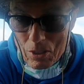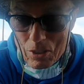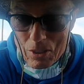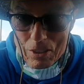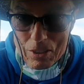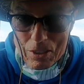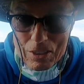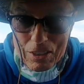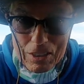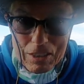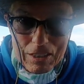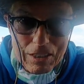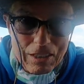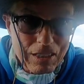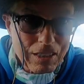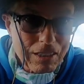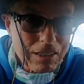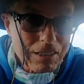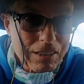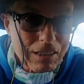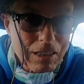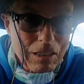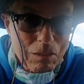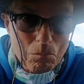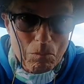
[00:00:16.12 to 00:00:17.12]
on
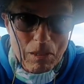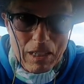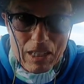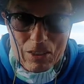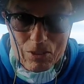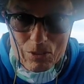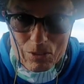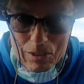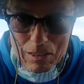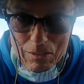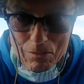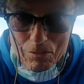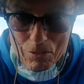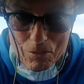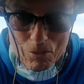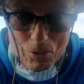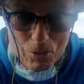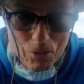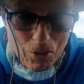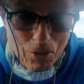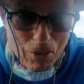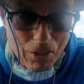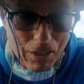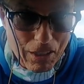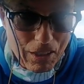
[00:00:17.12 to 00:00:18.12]
Lake Bastrop
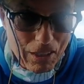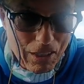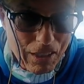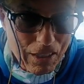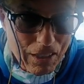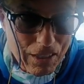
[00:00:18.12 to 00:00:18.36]
for, and